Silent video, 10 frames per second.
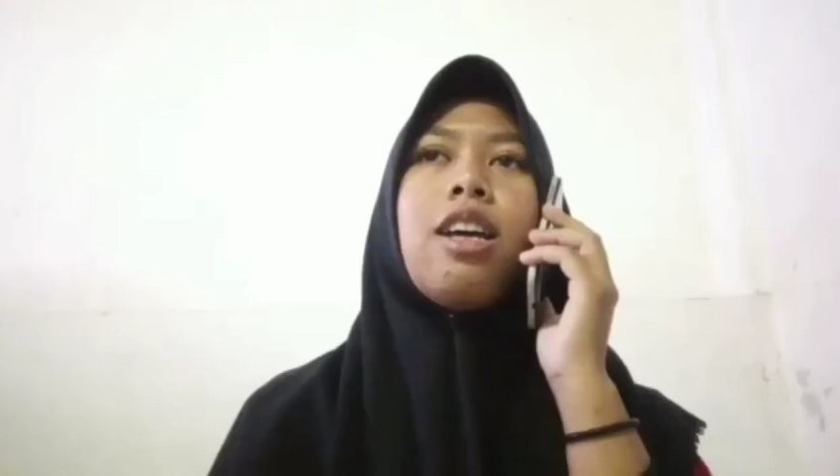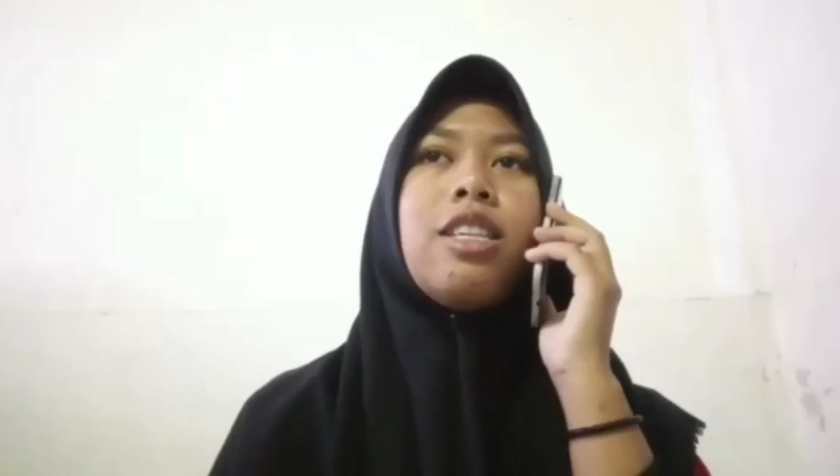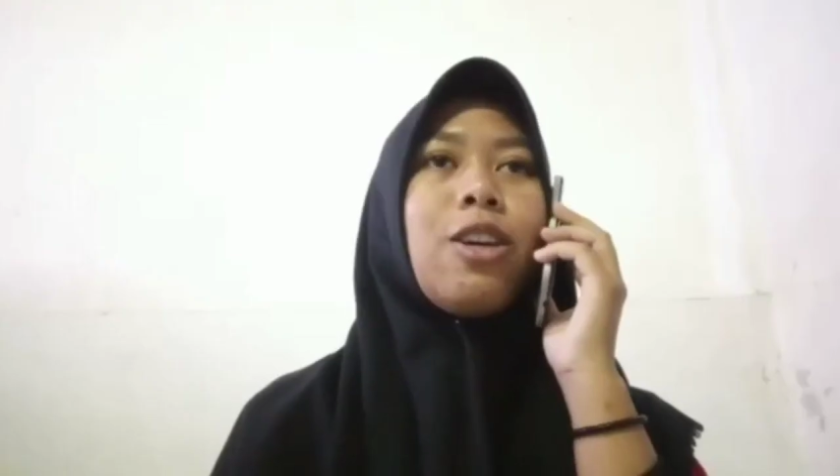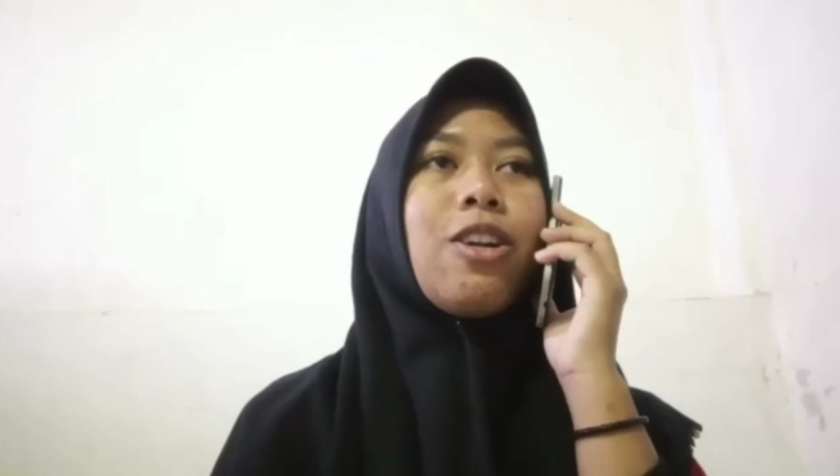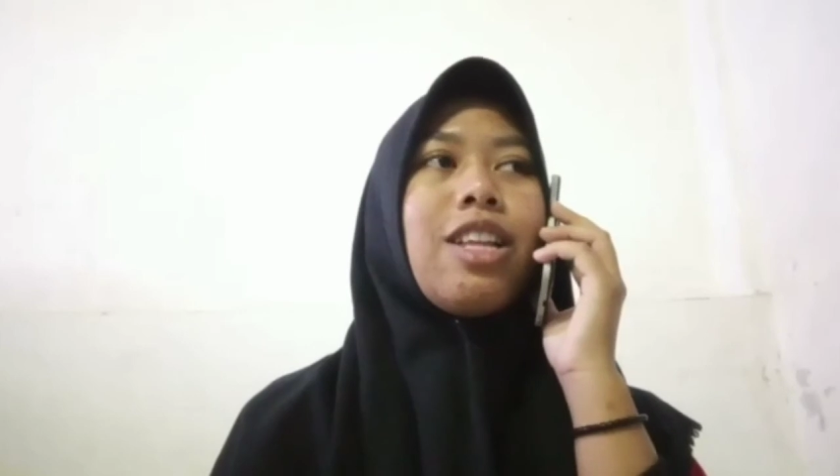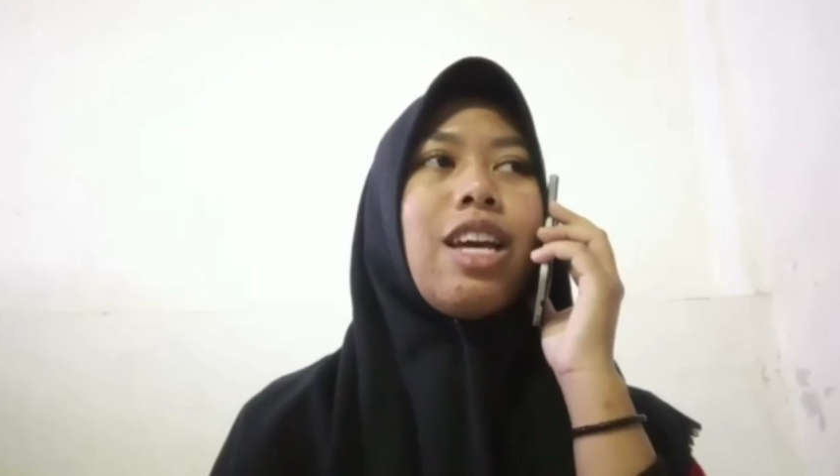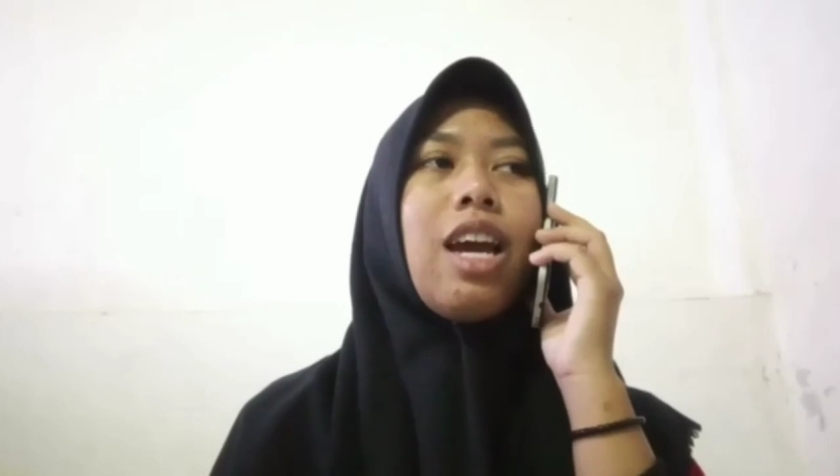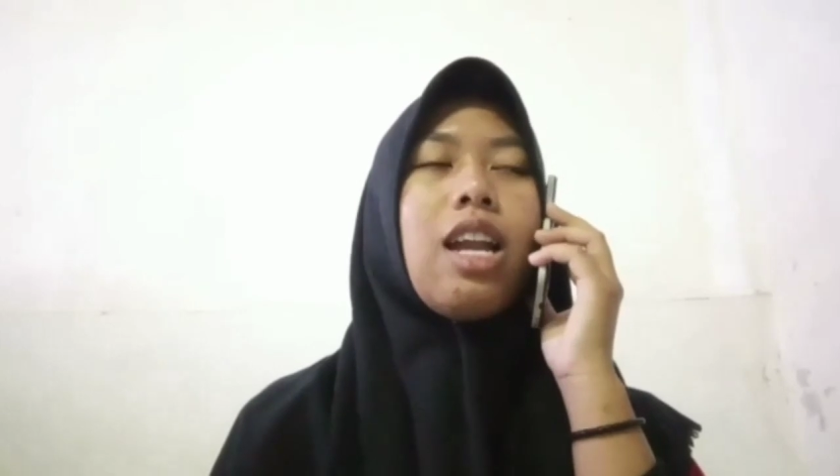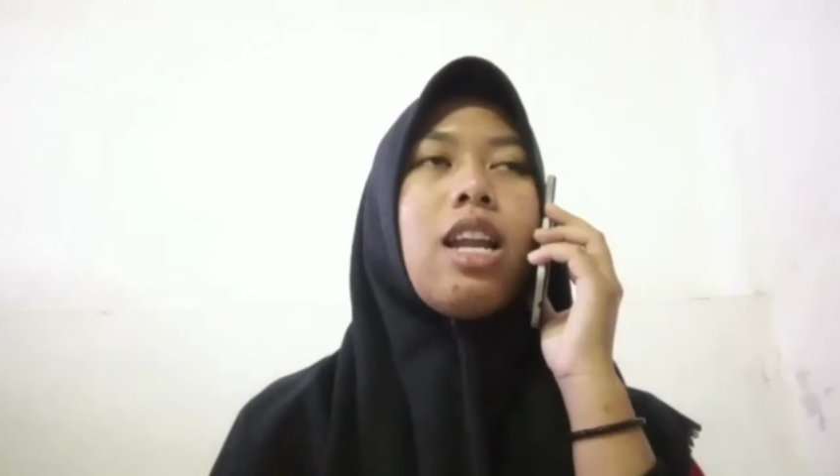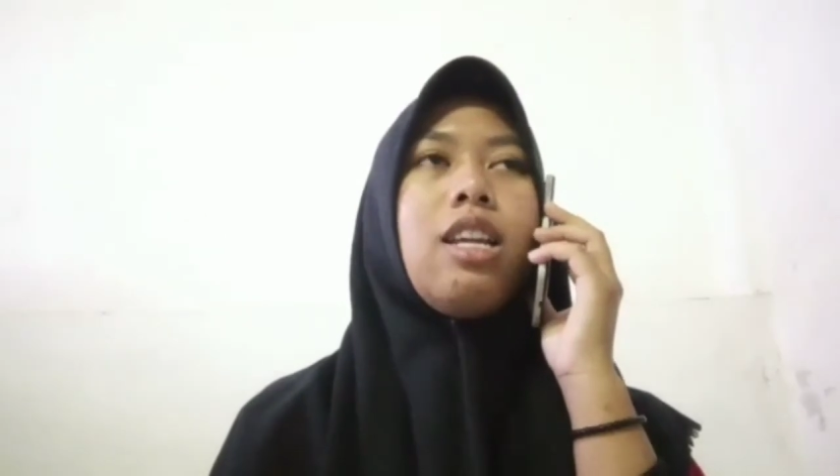See you,
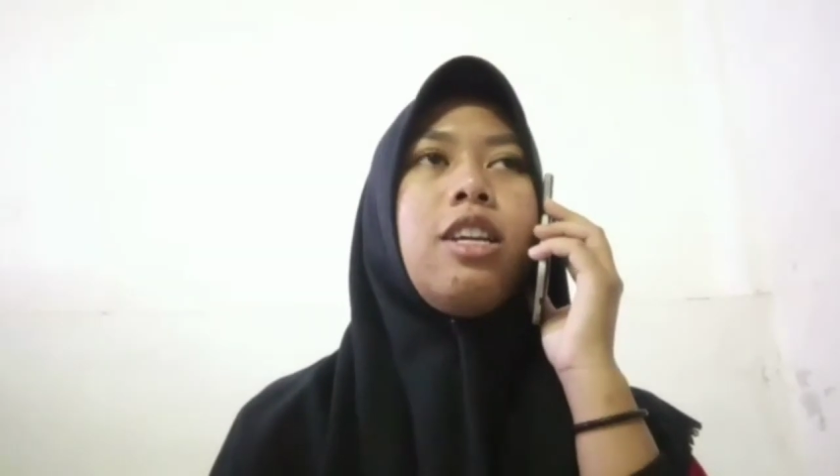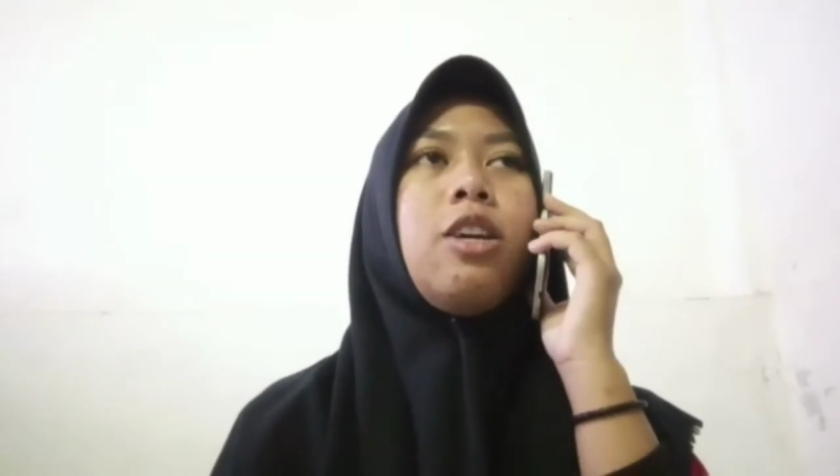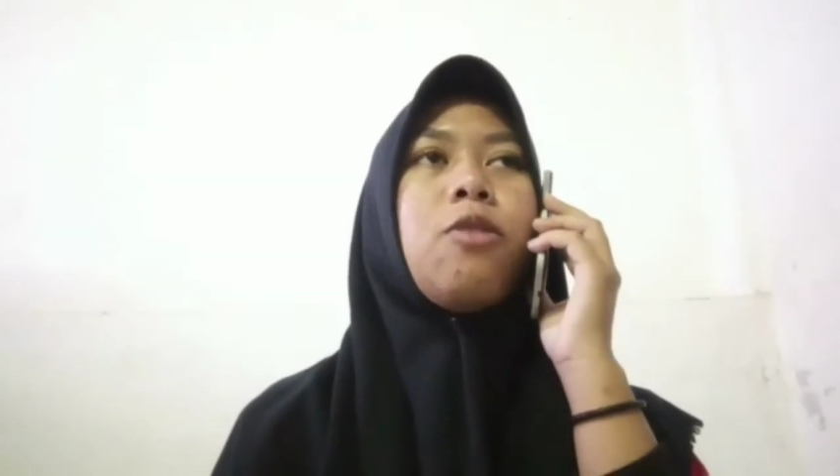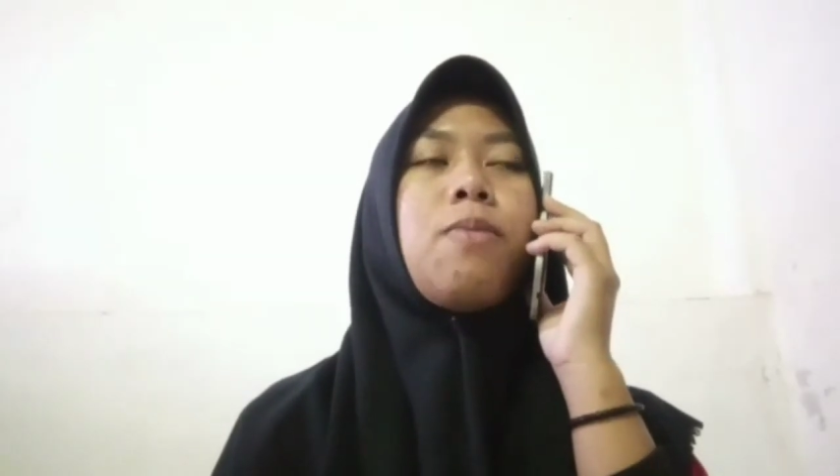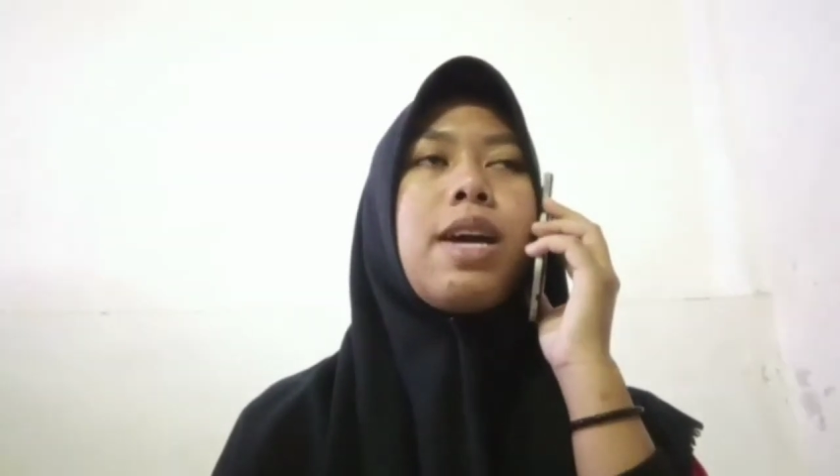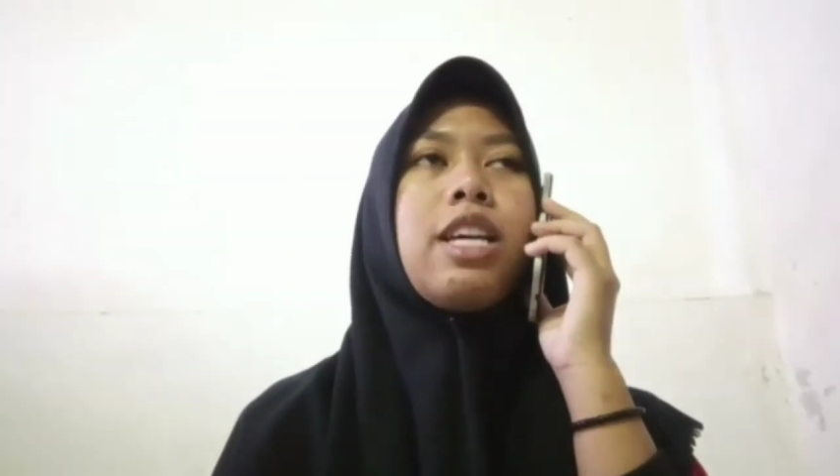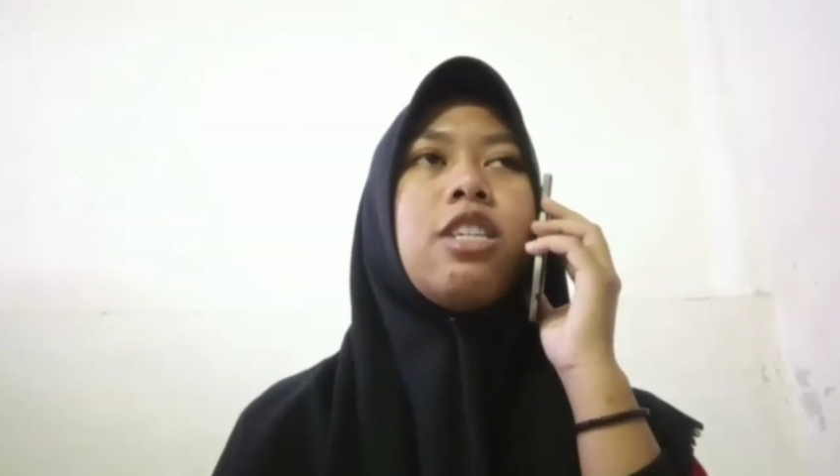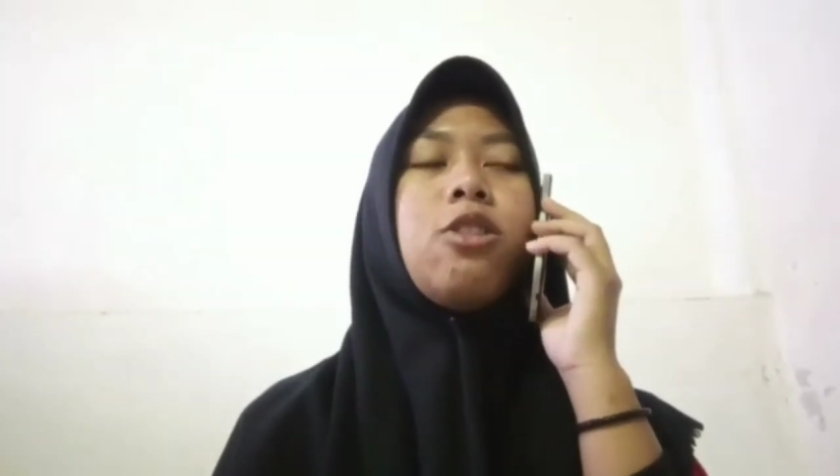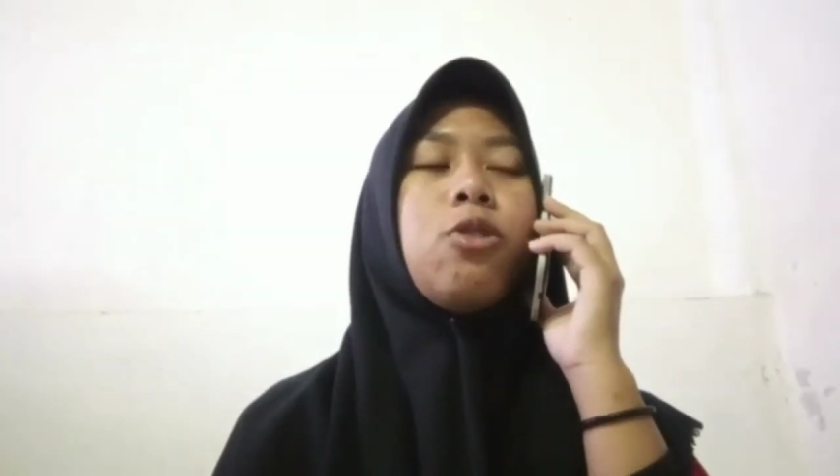Lynn. Give my kiss